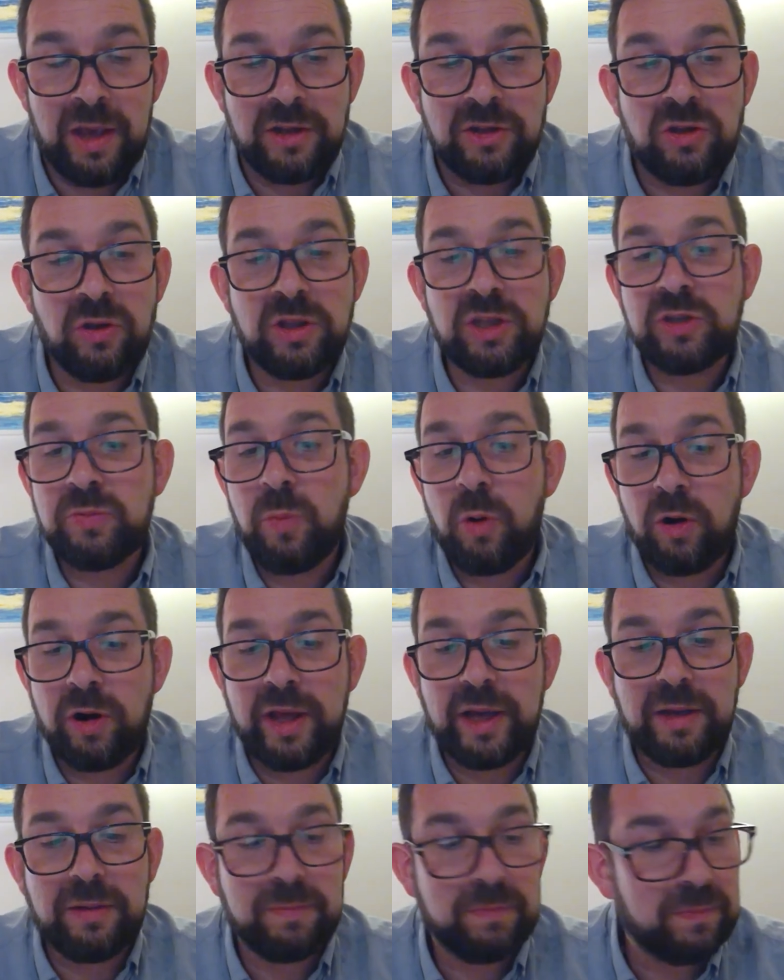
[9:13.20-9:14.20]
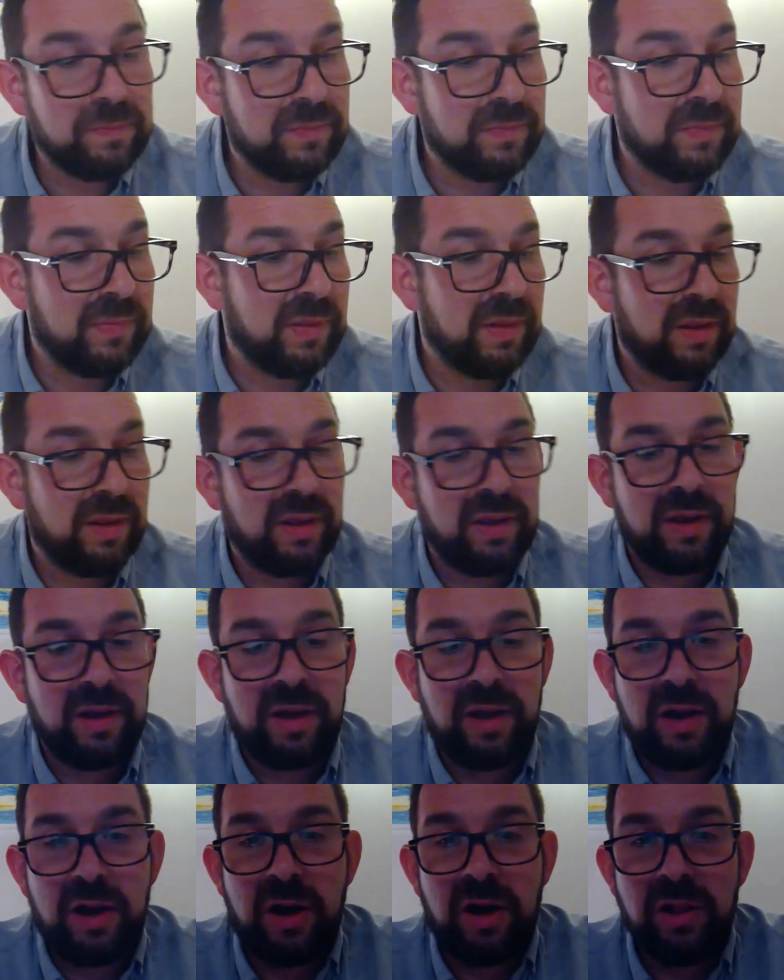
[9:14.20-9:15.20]
So this morning,
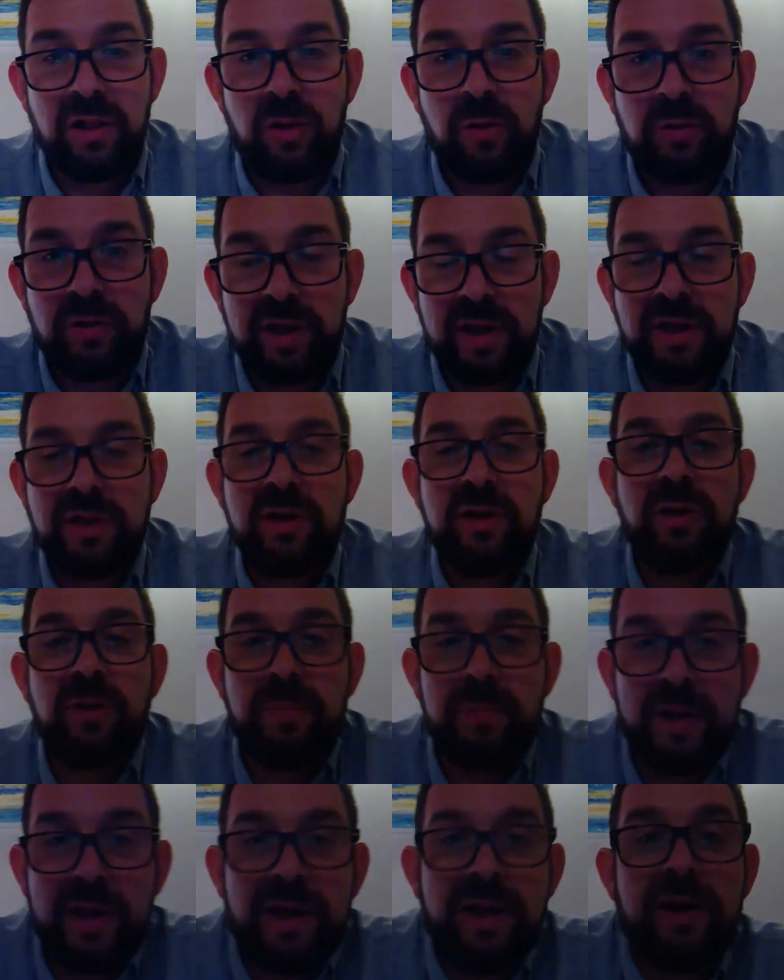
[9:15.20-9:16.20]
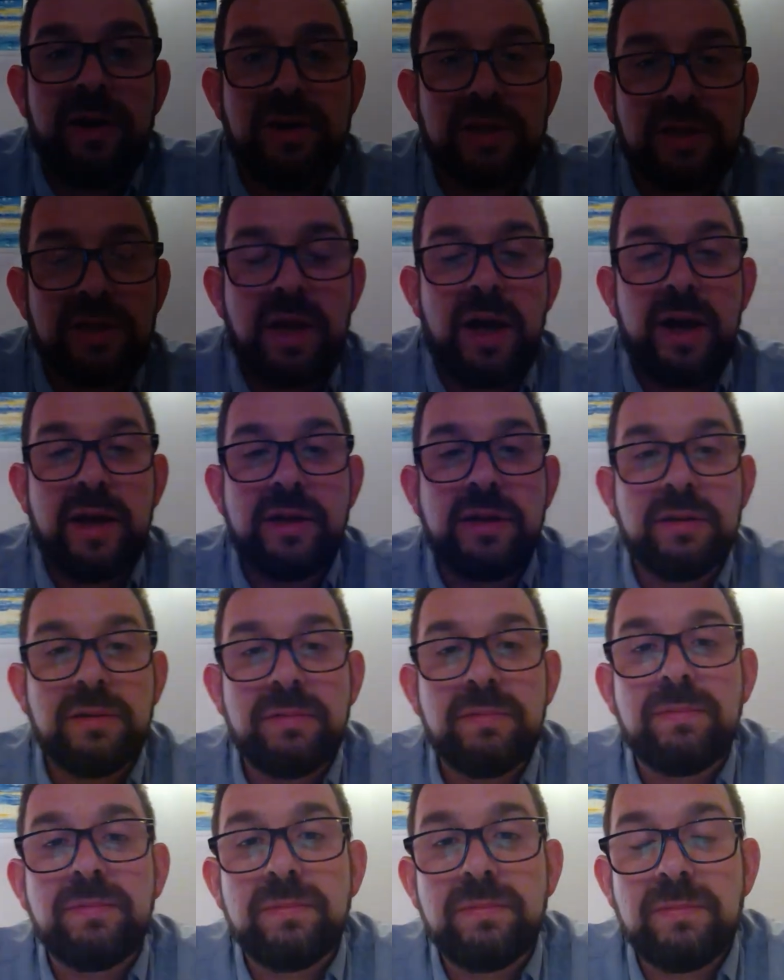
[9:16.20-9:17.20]
although things look bleak outside,
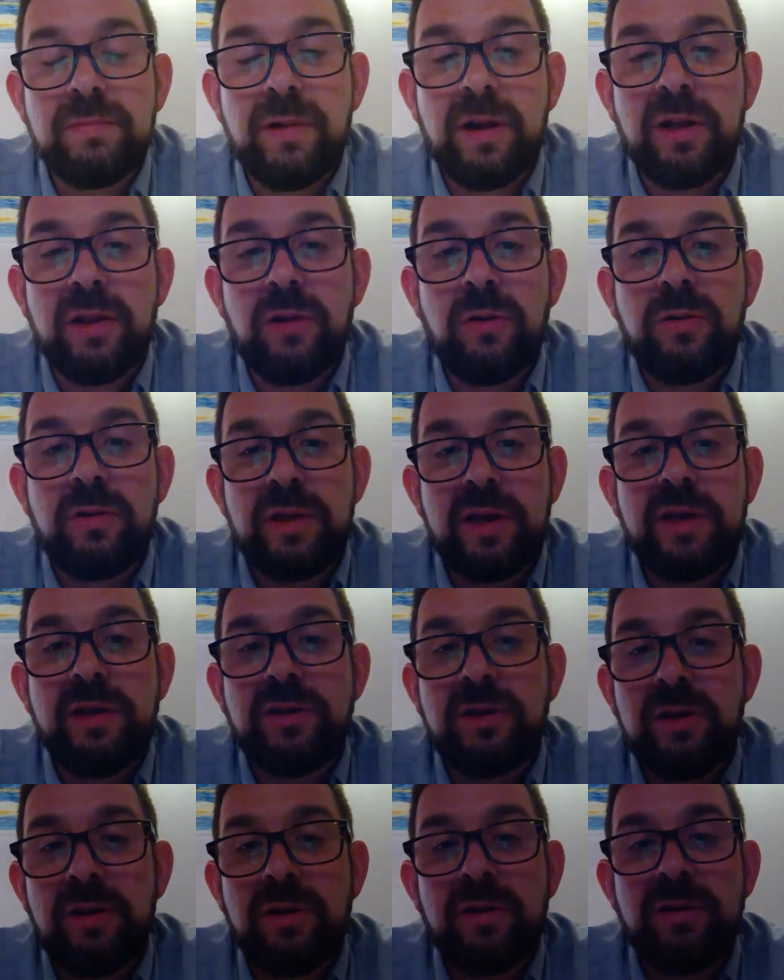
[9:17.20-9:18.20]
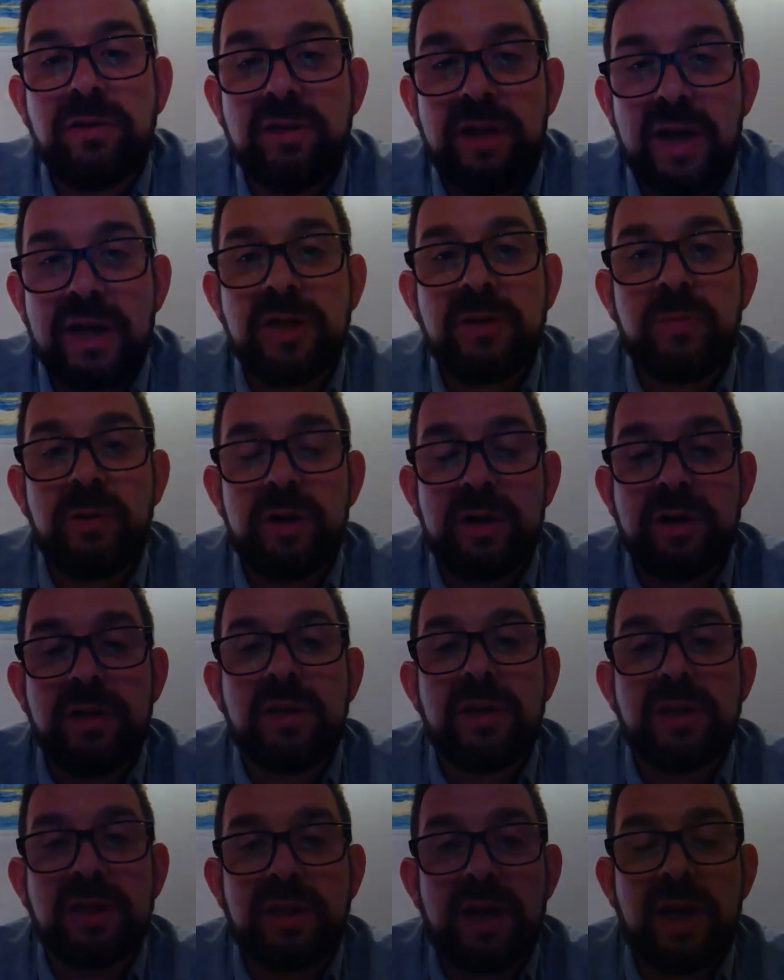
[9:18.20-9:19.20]
although things look desperate in
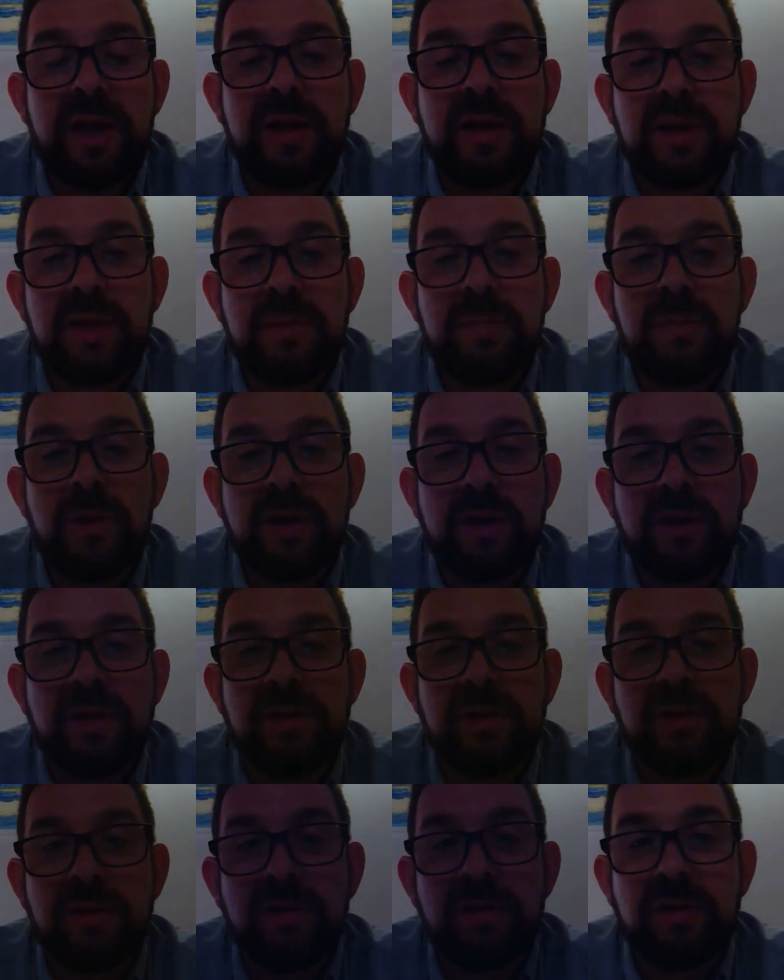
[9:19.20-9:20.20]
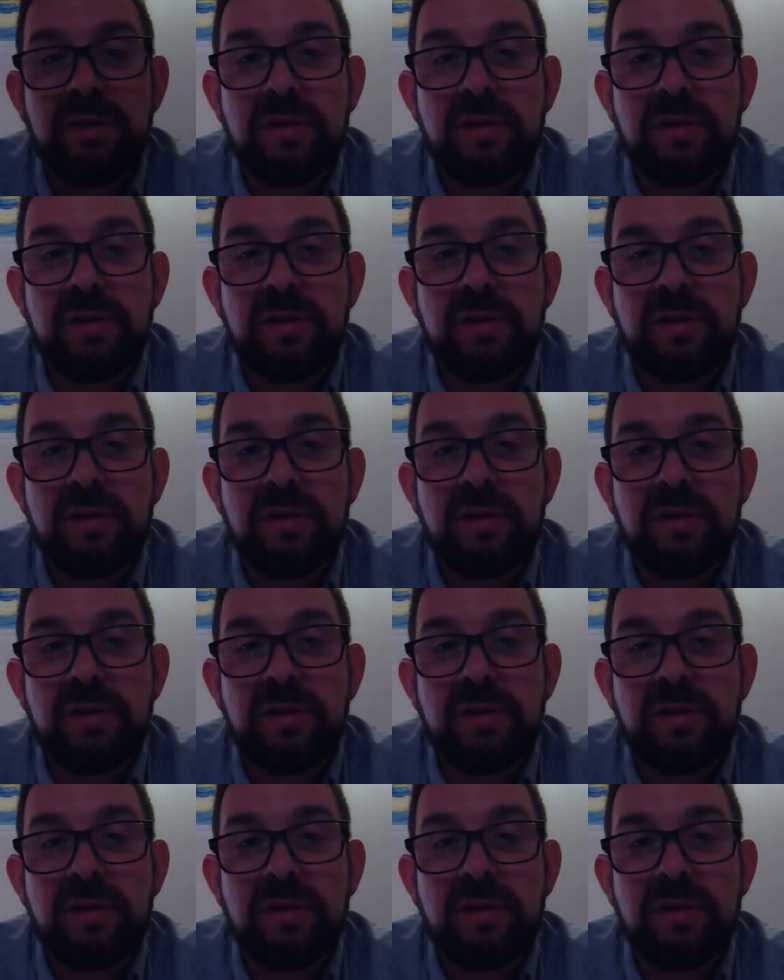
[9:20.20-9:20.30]
society at present,